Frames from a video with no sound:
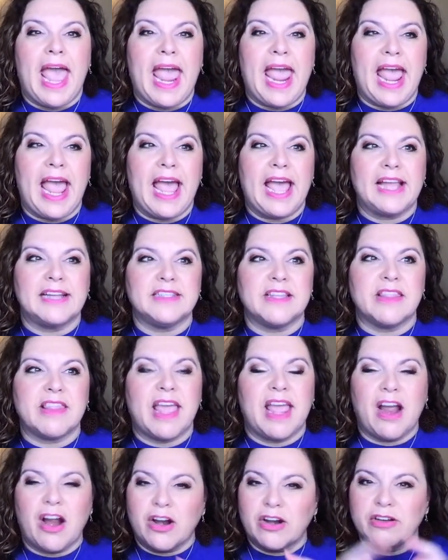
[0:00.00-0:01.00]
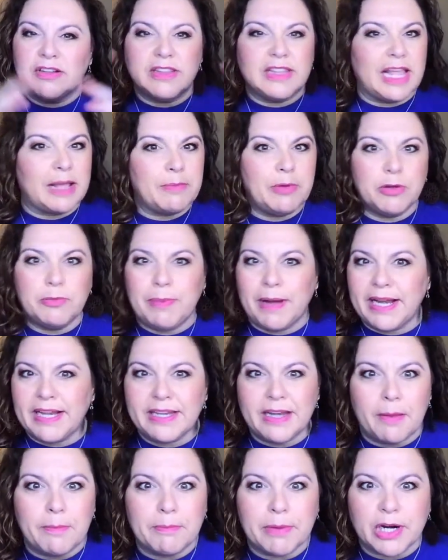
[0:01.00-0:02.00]
and they are labeled by
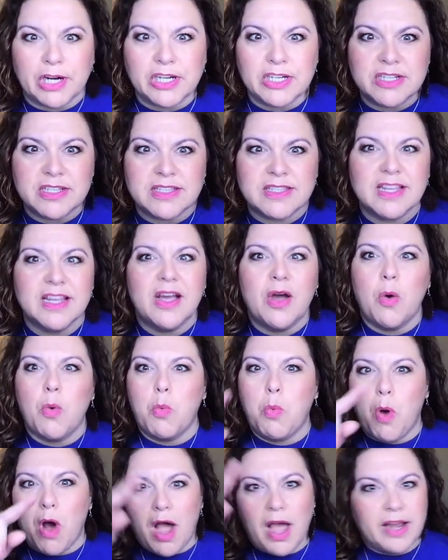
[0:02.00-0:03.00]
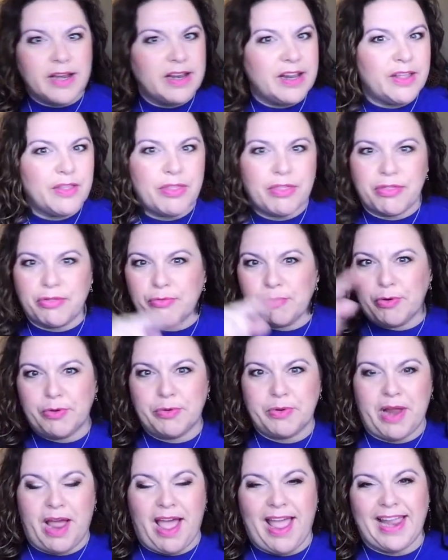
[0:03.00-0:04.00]
numbers 1
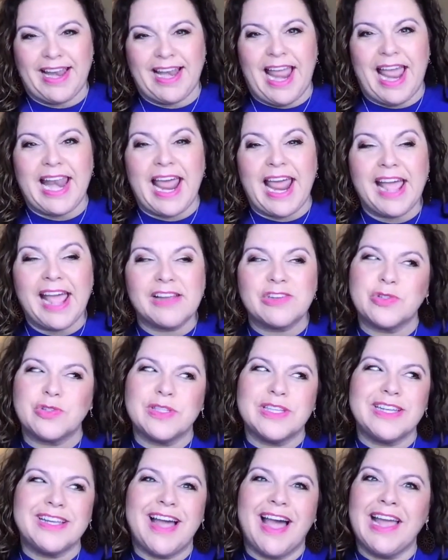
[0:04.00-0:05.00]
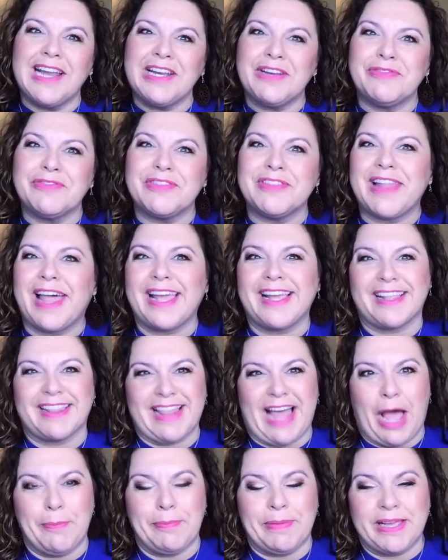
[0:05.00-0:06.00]
through 9. And I actually kind of
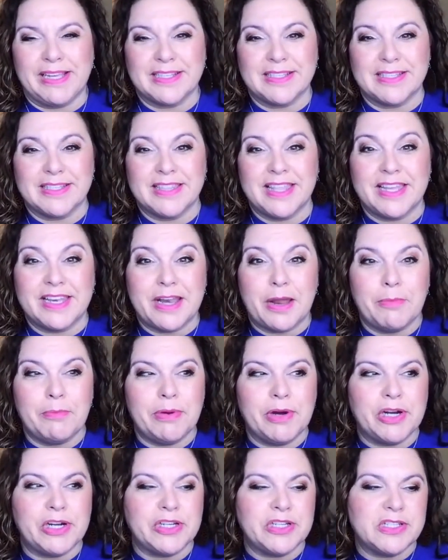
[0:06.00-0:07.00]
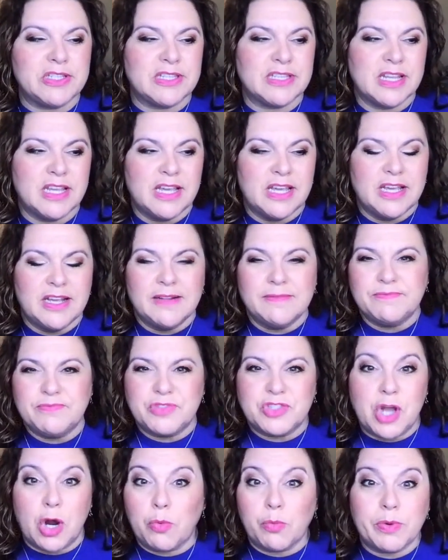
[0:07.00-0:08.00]
like that, because the numbers
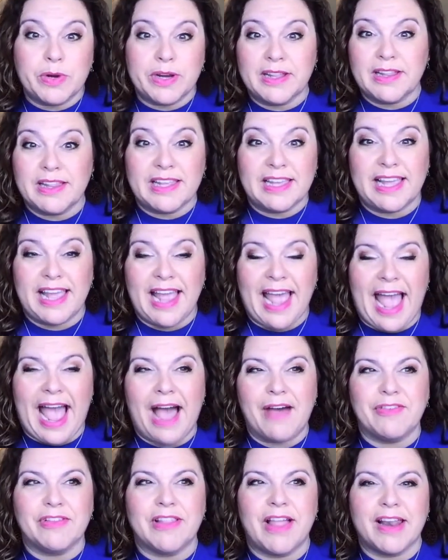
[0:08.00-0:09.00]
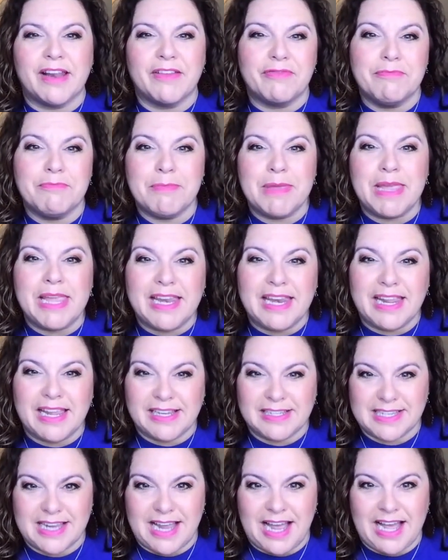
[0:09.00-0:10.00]
don't really have a lot of
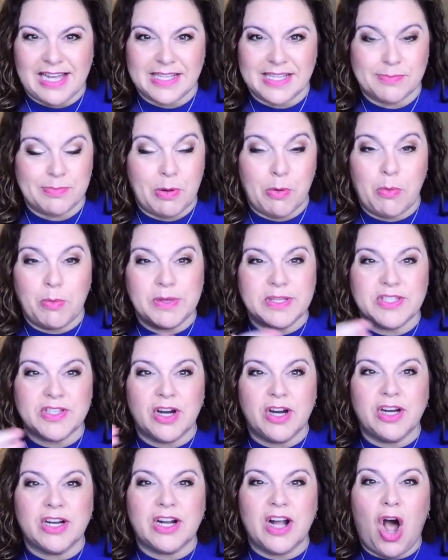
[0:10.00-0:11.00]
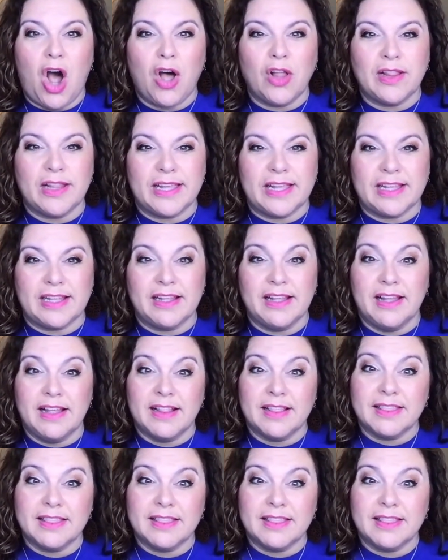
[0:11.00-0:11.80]
meaning to us. But when we start calling